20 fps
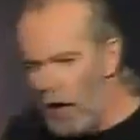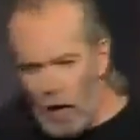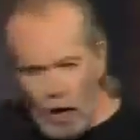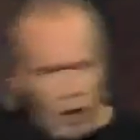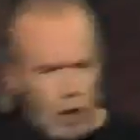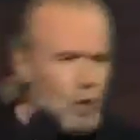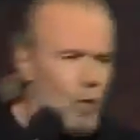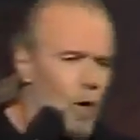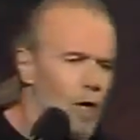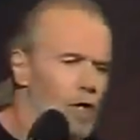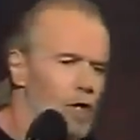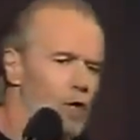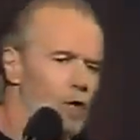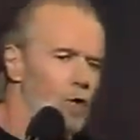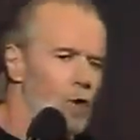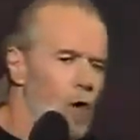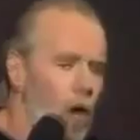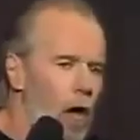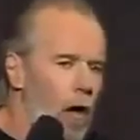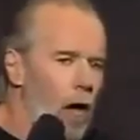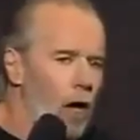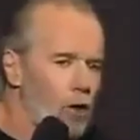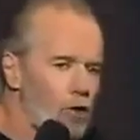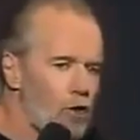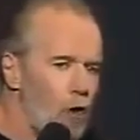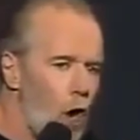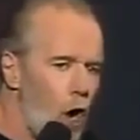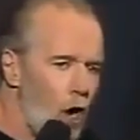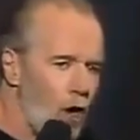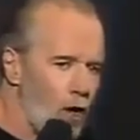tell you what you
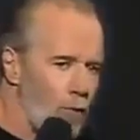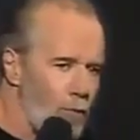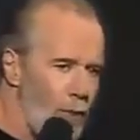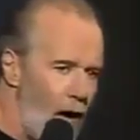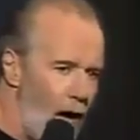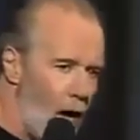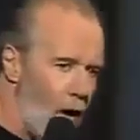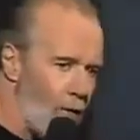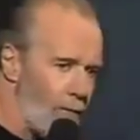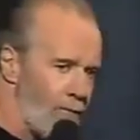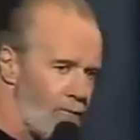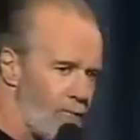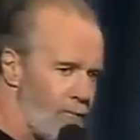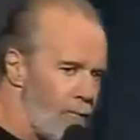can't talk about.